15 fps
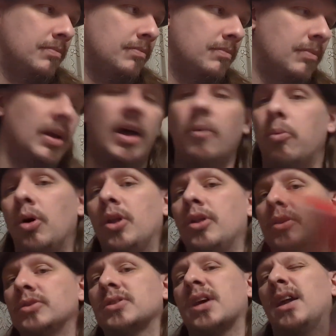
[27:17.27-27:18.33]
but one of
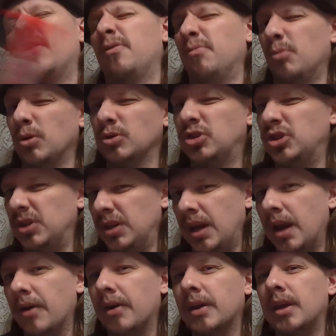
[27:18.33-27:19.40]
those kind of more
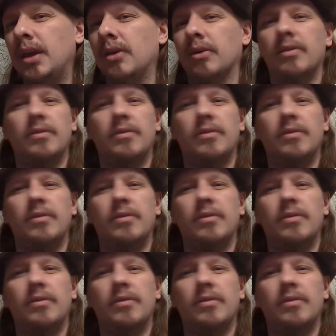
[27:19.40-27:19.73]
generic or